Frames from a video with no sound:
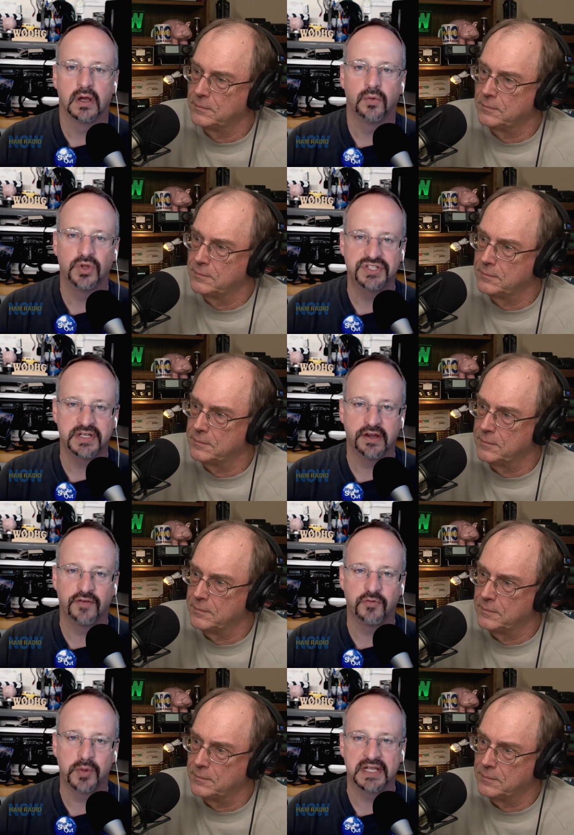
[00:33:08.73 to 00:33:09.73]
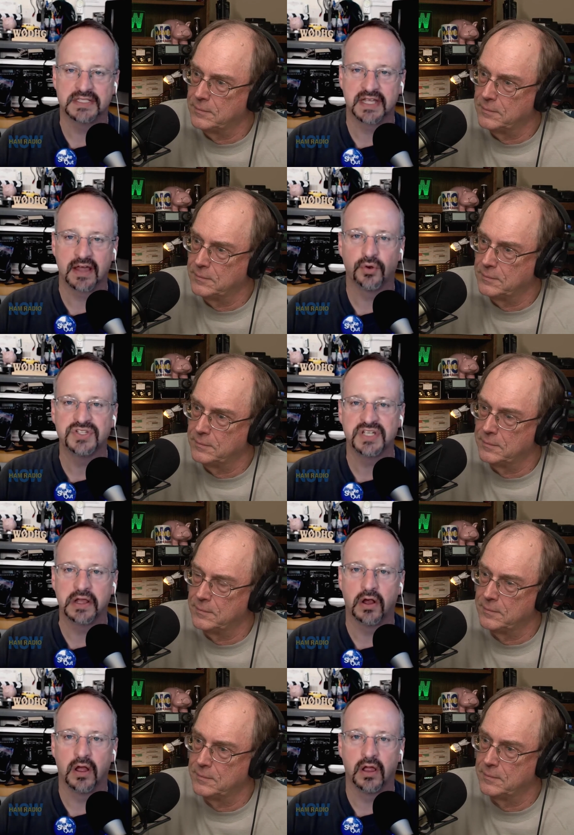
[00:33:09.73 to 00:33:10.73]
Speaker 1: once a year, everybody gets together at City
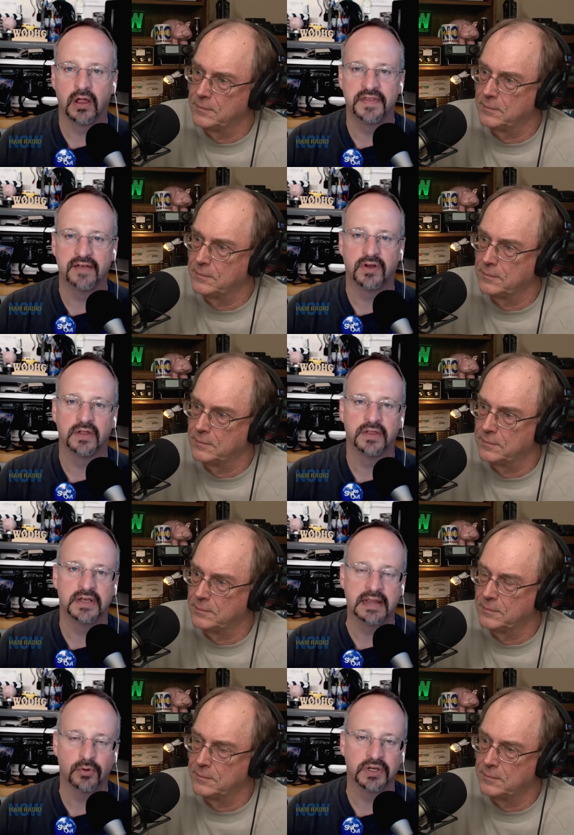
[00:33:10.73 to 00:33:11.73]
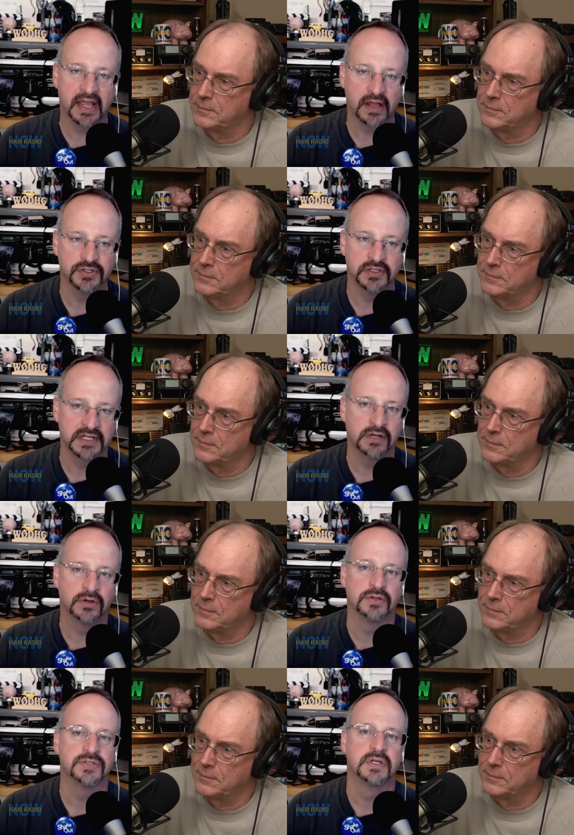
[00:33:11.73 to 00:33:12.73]
Hall, and they have all the neighborhood council
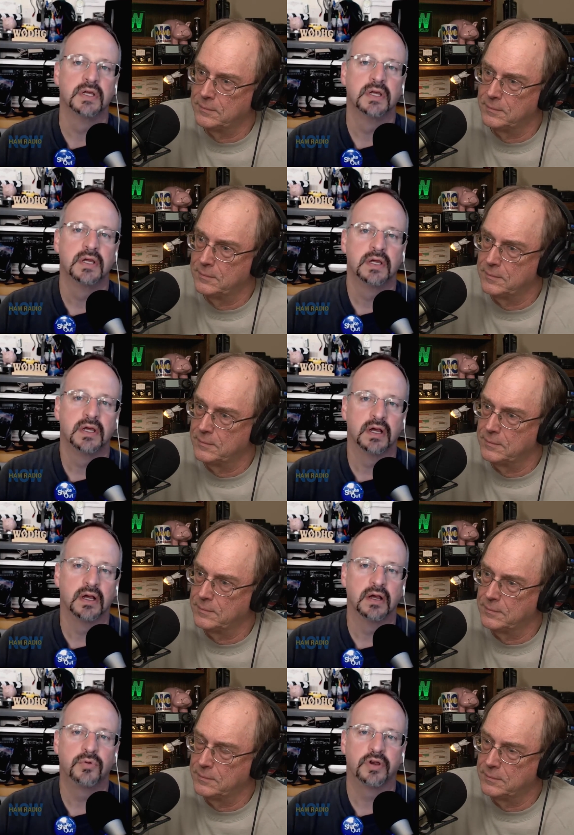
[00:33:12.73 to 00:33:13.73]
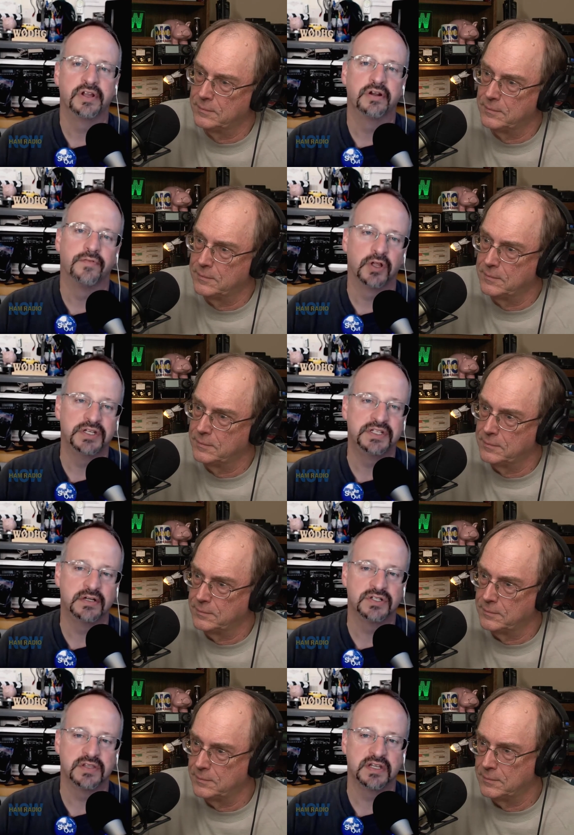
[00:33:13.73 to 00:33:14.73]
leaders um, who are you know
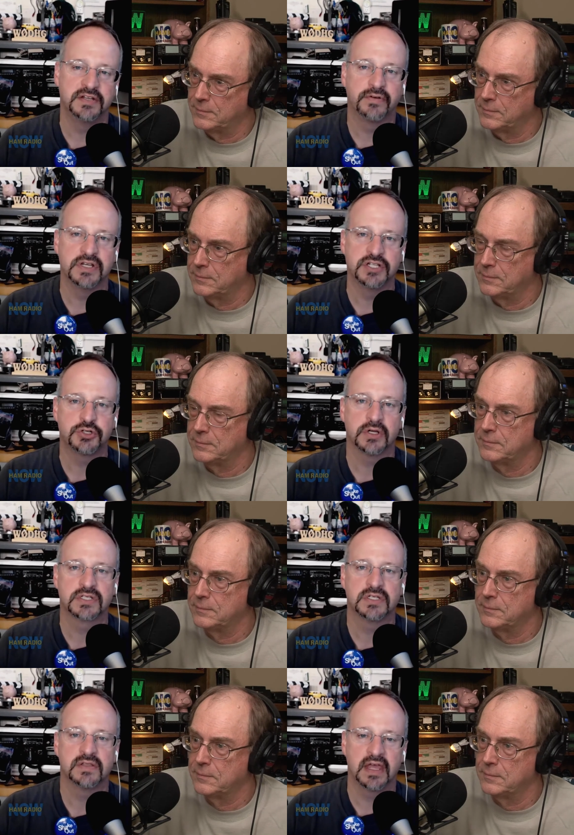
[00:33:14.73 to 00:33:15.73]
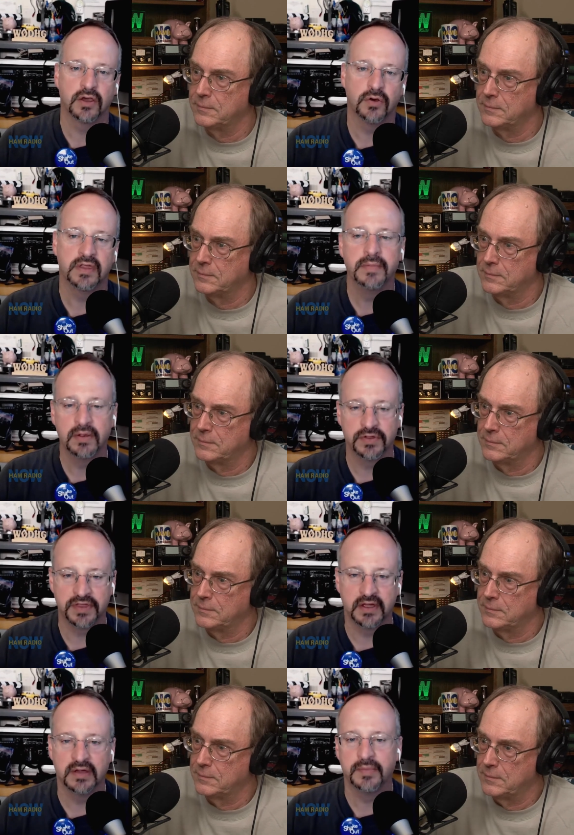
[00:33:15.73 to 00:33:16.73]
volunteers in the different districts. They go and they meet with
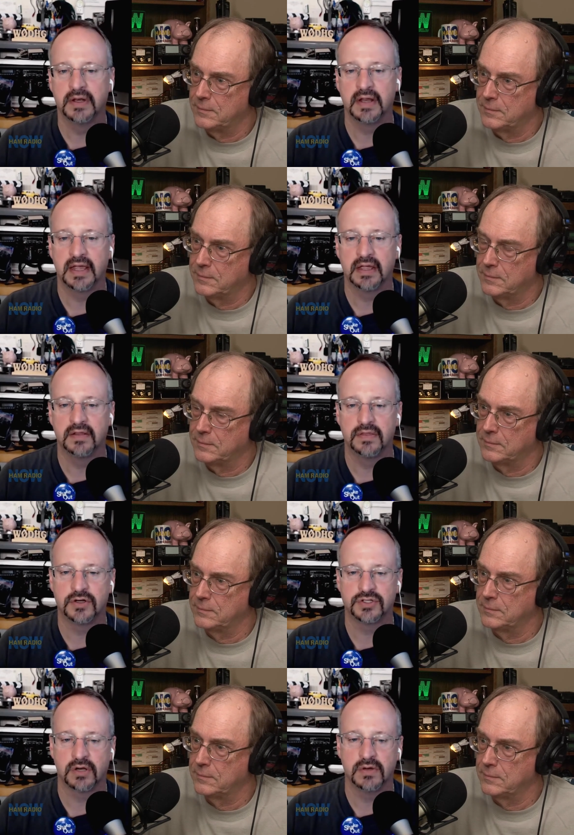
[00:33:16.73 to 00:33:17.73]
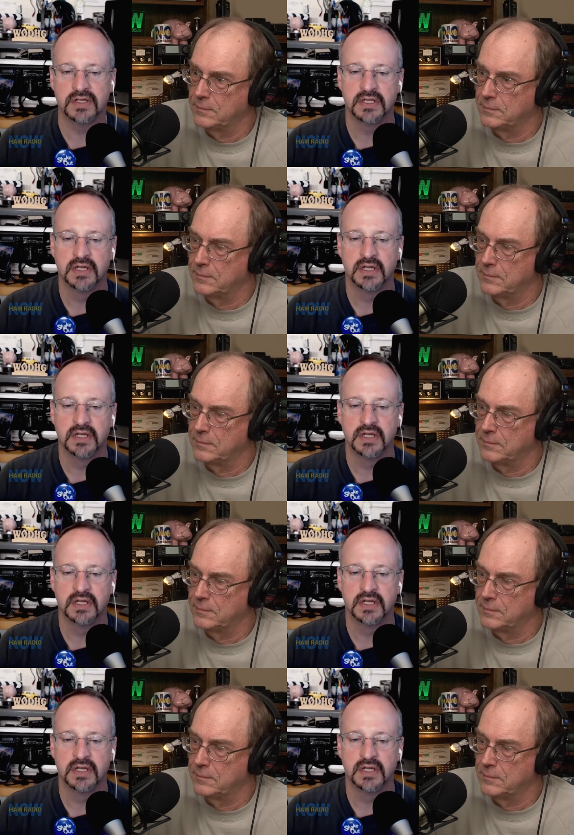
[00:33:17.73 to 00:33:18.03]
him, and and there's always